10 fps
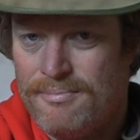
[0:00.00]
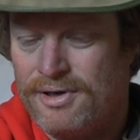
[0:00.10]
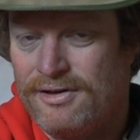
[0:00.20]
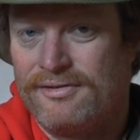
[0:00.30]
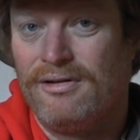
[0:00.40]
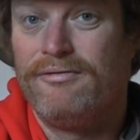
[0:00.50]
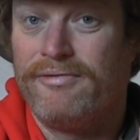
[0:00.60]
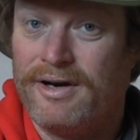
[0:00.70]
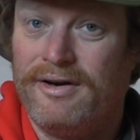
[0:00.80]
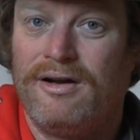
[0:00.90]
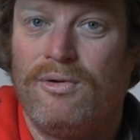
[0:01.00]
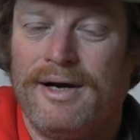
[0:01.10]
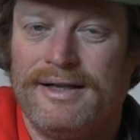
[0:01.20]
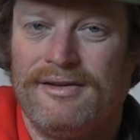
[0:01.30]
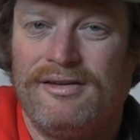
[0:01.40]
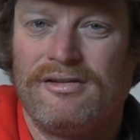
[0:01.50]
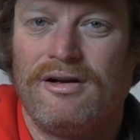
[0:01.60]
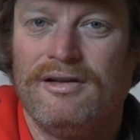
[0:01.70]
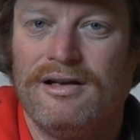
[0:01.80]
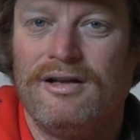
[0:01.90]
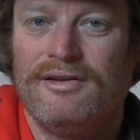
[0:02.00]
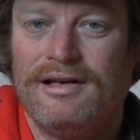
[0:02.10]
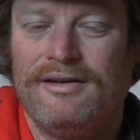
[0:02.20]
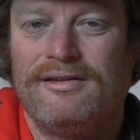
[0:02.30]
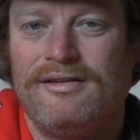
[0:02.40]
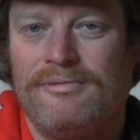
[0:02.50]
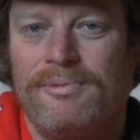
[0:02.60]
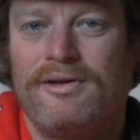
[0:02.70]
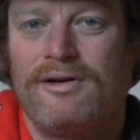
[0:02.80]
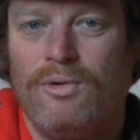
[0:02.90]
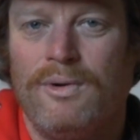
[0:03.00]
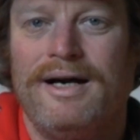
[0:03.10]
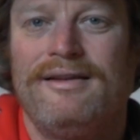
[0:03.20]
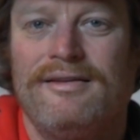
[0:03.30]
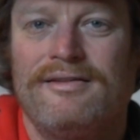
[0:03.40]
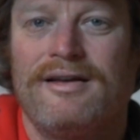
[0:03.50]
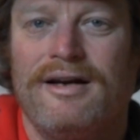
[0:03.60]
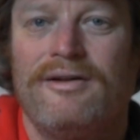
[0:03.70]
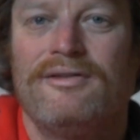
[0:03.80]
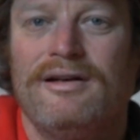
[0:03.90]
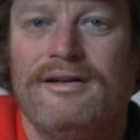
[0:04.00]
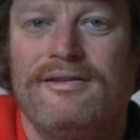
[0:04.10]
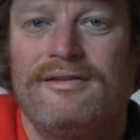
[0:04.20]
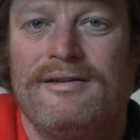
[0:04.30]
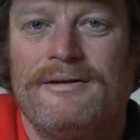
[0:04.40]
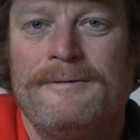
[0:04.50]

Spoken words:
but it's still very quiet. This is on the list. This is probably the quietest tyre on the list.